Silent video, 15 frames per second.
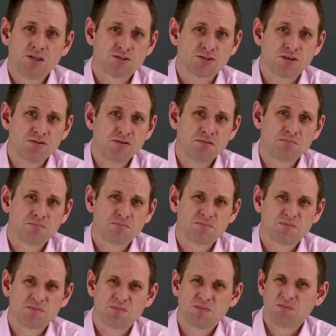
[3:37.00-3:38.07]
So
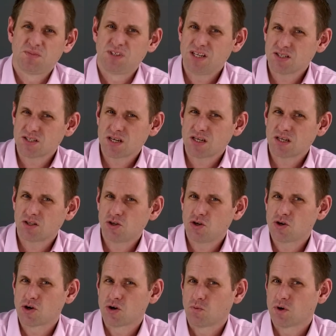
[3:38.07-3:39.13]
let's take a
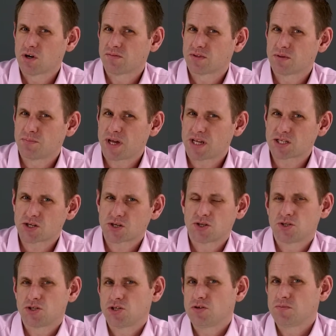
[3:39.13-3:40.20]
look at one of the better
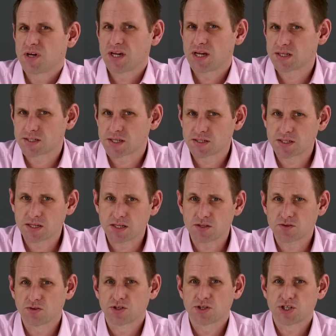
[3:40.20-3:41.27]
consumer
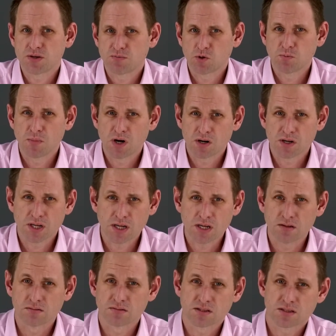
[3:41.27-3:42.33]
SSDs on the general market,